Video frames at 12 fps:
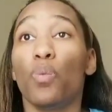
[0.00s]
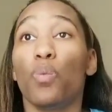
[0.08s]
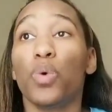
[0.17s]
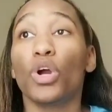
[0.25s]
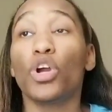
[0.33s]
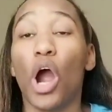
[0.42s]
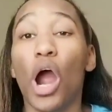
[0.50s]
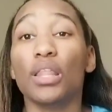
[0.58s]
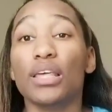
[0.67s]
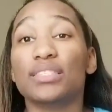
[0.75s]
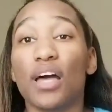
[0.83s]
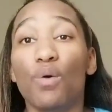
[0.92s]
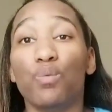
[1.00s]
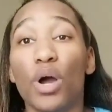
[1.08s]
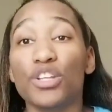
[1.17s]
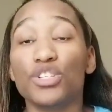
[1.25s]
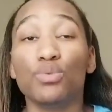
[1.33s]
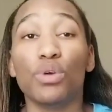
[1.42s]
regardless of
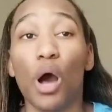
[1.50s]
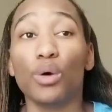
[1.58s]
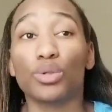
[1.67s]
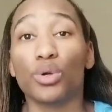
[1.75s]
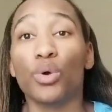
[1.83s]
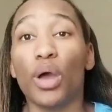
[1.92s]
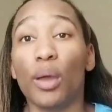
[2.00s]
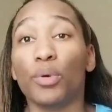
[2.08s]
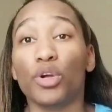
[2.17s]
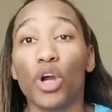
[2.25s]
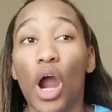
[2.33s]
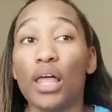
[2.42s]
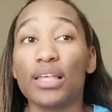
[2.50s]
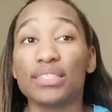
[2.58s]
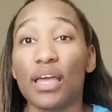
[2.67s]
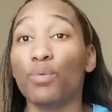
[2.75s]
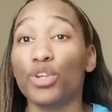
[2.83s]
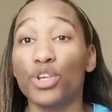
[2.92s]
what you go through and regardless
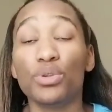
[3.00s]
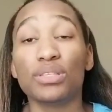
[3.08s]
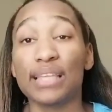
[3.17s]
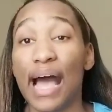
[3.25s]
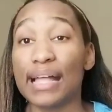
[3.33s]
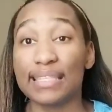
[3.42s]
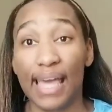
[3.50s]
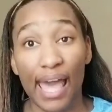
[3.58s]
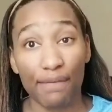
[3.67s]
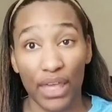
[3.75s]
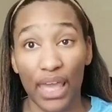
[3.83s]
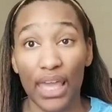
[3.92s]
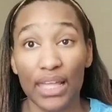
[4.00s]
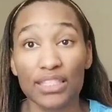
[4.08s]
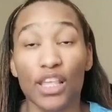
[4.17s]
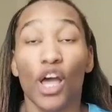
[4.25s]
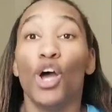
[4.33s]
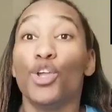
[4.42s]
of when you decide to have
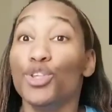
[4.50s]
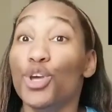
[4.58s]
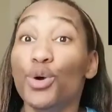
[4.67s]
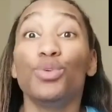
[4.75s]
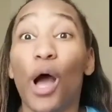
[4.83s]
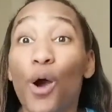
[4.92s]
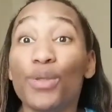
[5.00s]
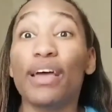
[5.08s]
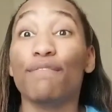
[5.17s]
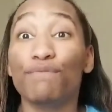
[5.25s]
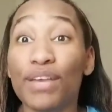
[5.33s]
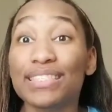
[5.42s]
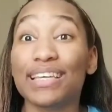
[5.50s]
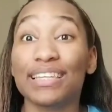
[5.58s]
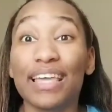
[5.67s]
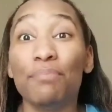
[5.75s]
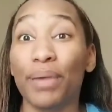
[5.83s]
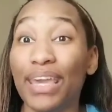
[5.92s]
kids, you know that
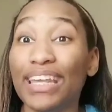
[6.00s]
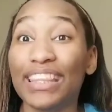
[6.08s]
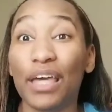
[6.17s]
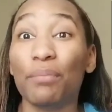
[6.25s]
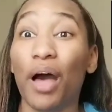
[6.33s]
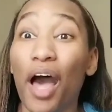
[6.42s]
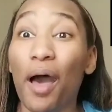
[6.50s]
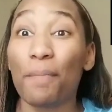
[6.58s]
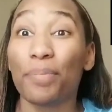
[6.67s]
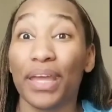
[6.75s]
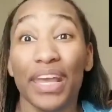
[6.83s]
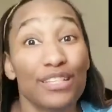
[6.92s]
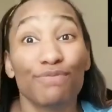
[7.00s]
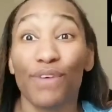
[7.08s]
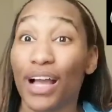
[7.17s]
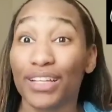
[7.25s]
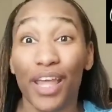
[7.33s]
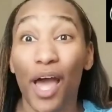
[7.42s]
physically beating them up is
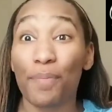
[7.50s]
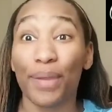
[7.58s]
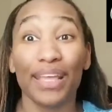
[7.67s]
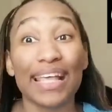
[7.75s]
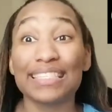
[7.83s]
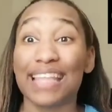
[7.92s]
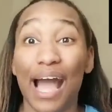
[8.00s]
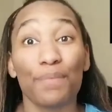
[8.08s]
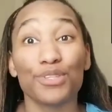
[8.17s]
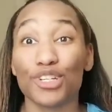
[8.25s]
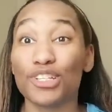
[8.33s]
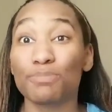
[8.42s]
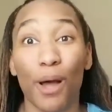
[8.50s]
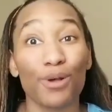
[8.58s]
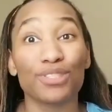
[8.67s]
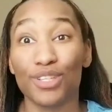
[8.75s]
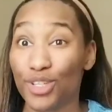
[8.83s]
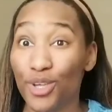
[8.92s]
fucked up and that's not what you're
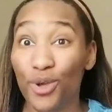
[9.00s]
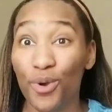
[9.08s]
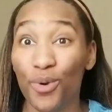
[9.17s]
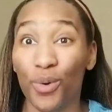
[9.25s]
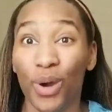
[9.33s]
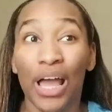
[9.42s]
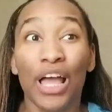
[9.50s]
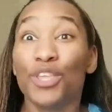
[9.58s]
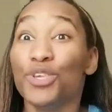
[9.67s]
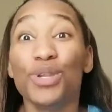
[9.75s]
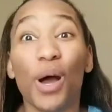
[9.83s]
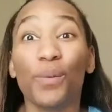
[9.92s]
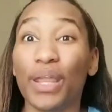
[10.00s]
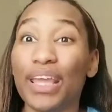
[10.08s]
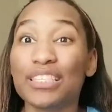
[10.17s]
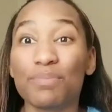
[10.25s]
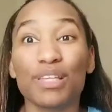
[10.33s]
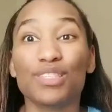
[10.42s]
supposed to do. You don't
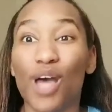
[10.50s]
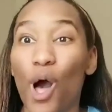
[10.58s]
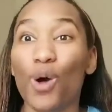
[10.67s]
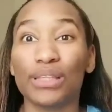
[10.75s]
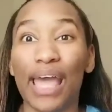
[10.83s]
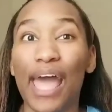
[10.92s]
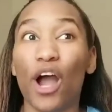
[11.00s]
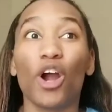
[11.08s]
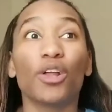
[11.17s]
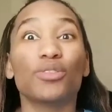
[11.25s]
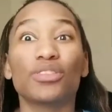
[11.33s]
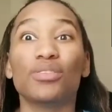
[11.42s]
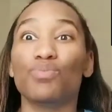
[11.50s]
need to be told that or